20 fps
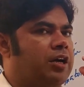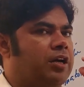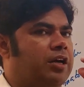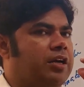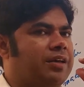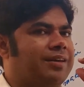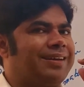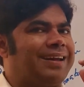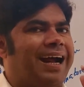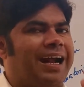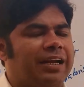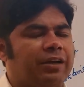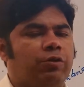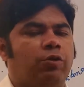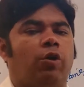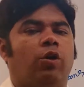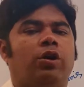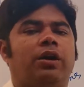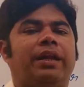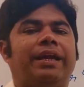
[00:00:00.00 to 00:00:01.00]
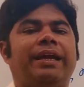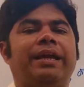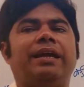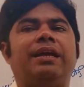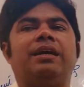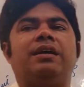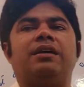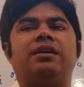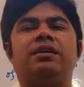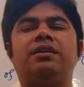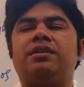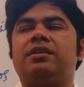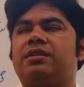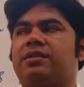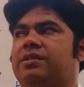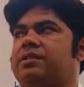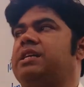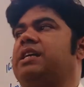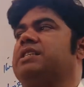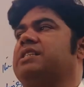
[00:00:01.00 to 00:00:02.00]
not only
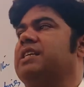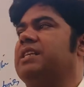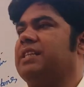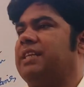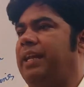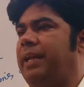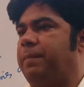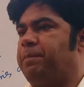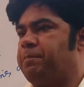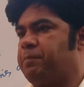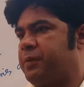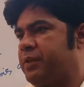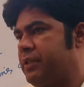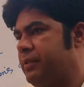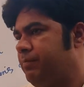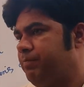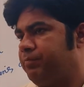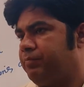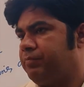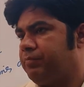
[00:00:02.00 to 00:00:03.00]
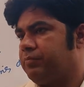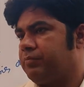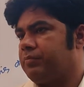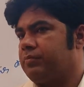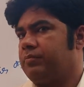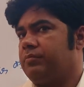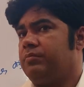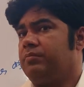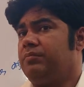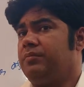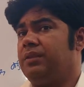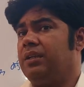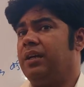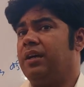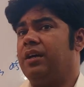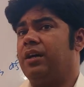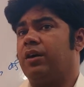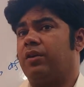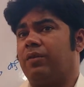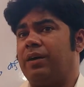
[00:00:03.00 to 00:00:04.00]
touching the lips,
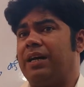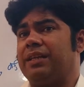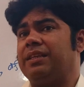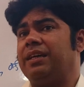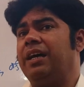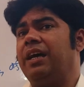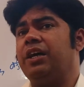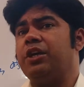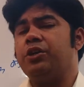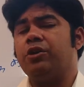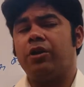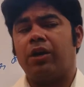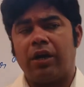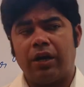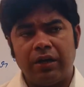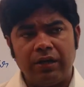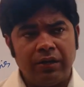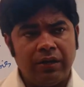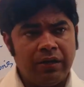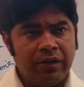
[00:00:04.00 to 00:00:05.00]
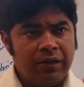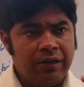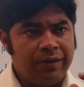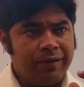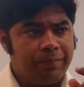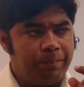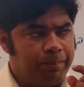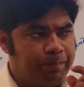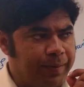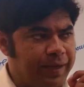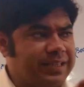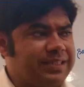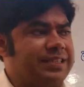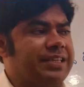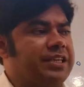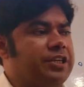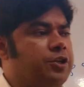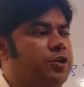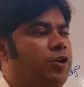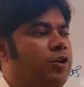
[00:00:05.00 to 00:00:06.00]
rather you are
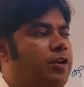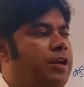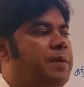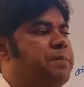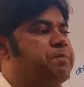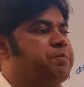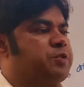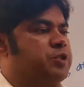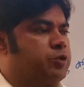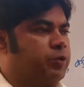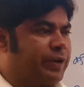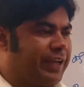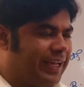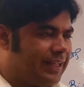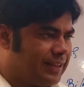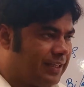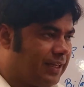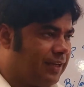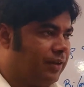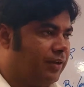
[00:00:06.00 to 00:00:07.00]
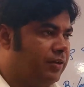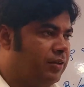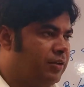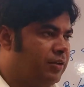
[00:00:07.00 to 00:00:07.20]
pressing your lips together.